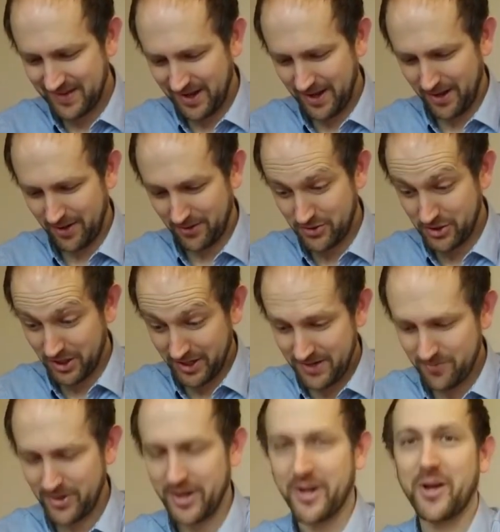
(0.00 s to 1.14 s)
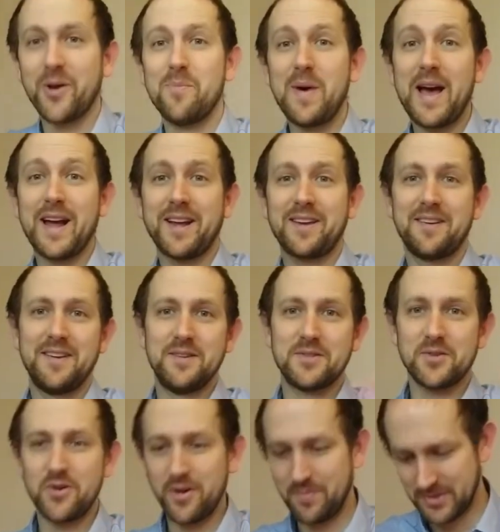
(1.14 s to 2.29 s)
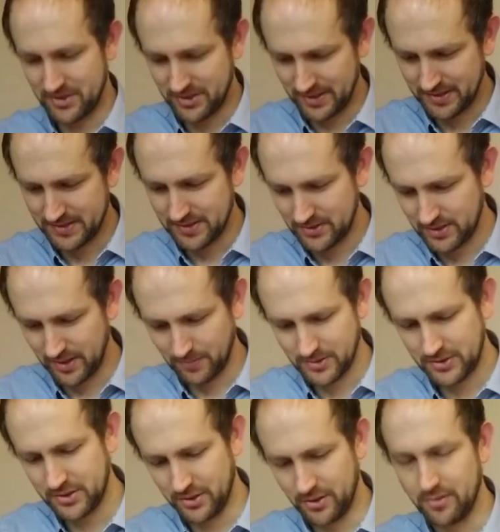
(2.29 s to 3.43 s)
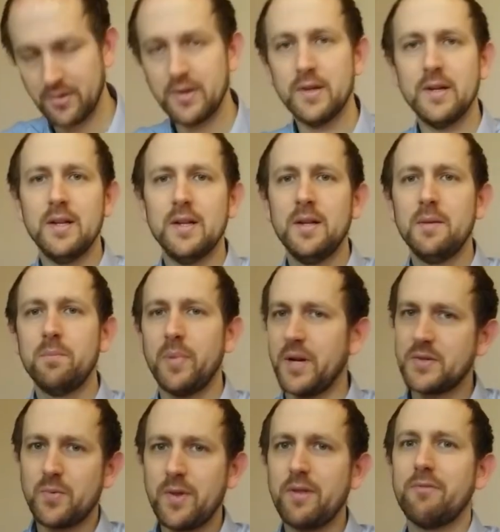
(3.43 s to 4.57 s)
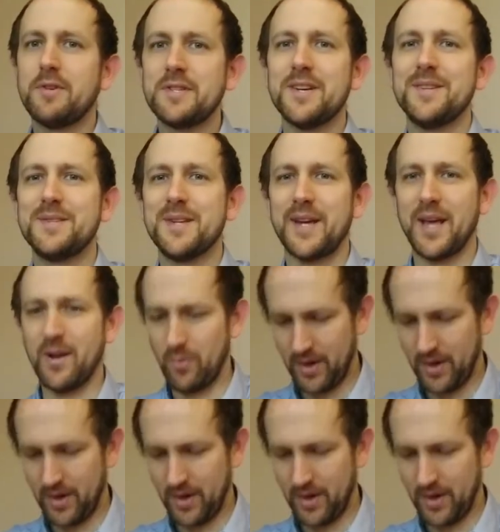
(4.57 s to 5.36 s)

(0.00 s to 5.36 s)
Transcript: uh, journey, we're going to go back in time to Genesis chapter 2, but it's with a return ticket.